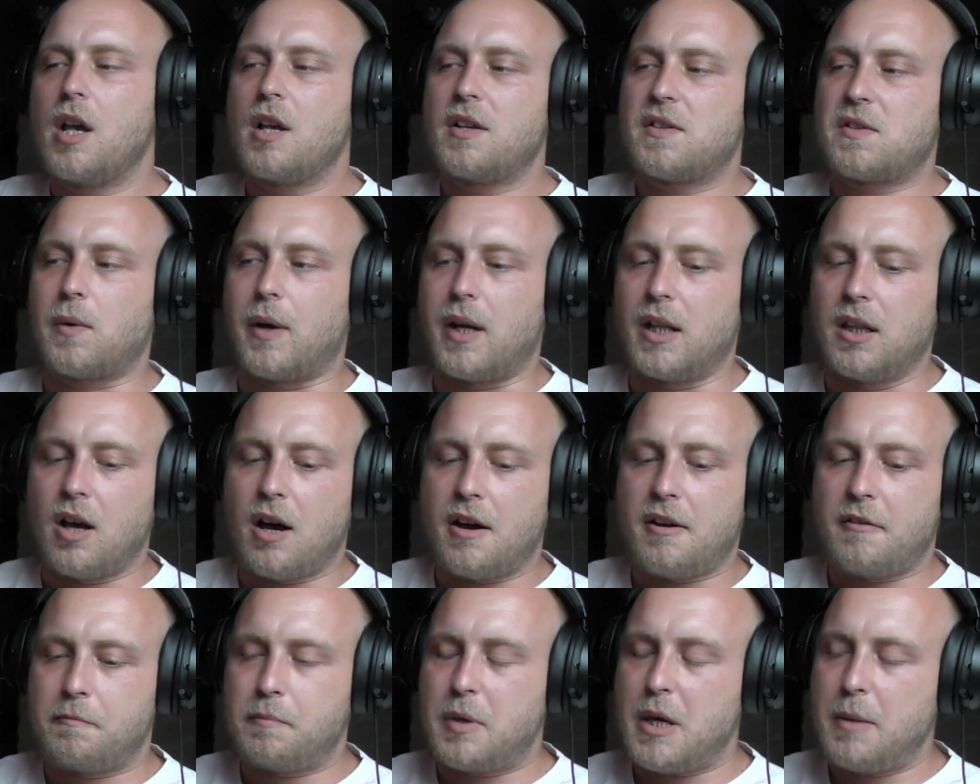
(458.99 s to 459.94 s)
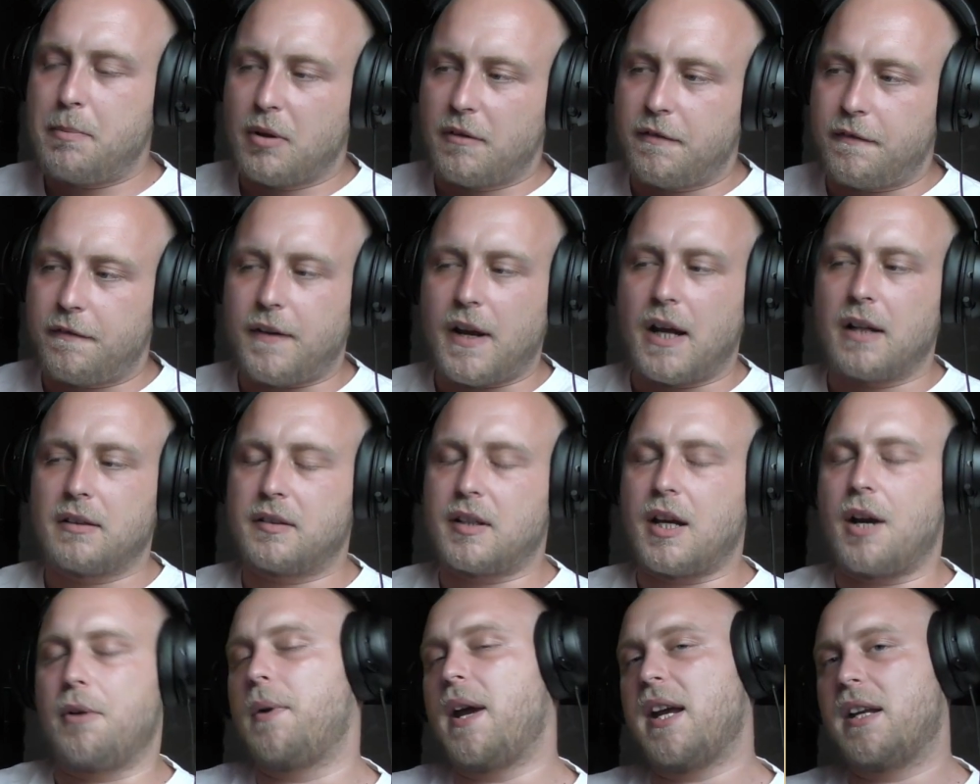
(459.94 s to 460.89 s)
So a lot of people felt
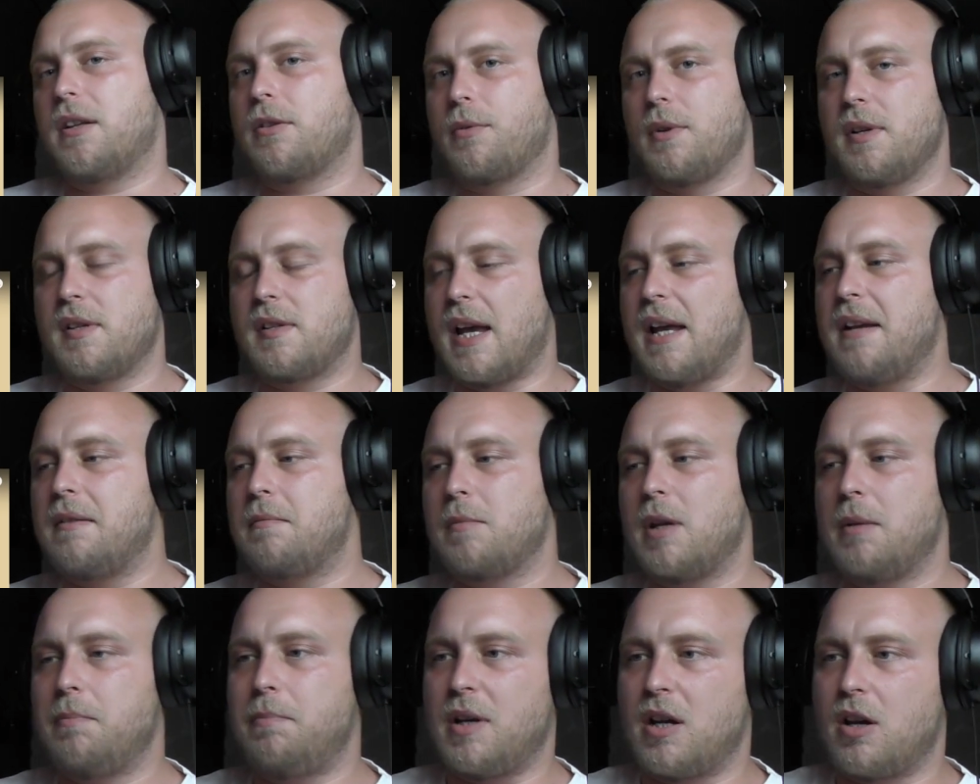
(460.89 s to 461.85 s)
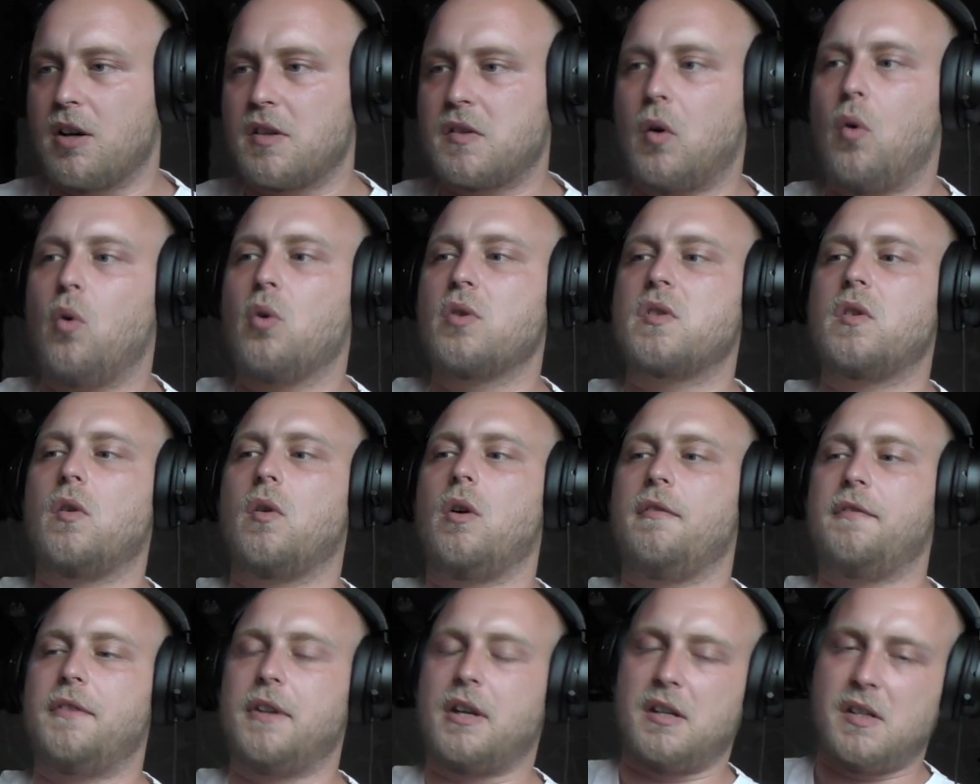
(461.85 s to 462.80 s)
direct resentment because also
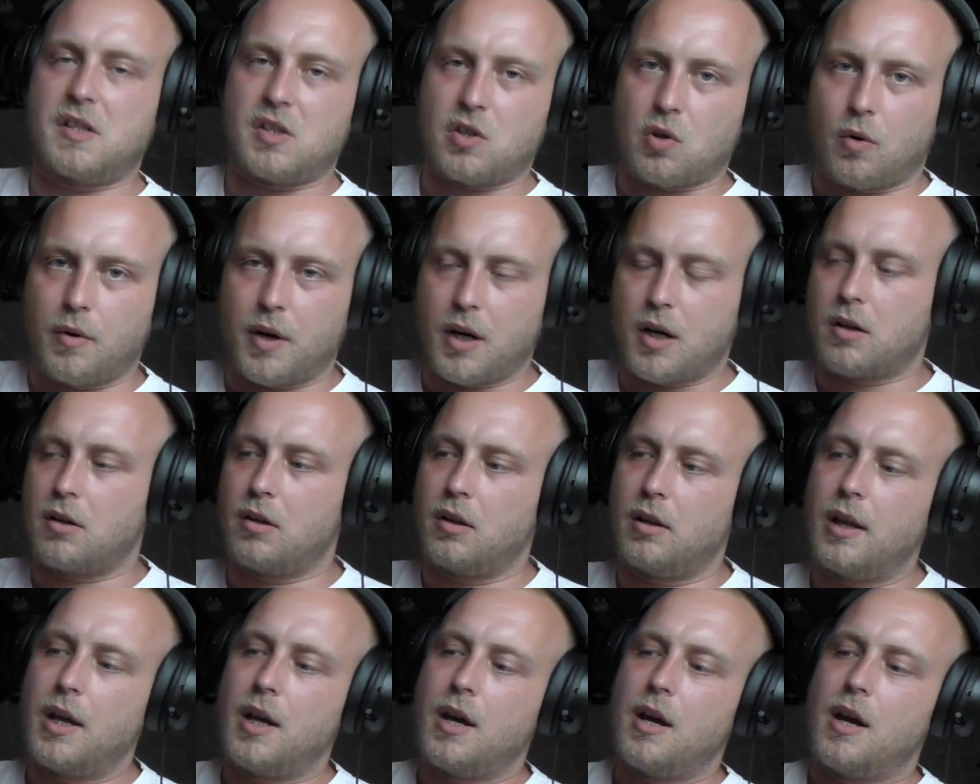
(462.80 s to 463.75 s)
of the historical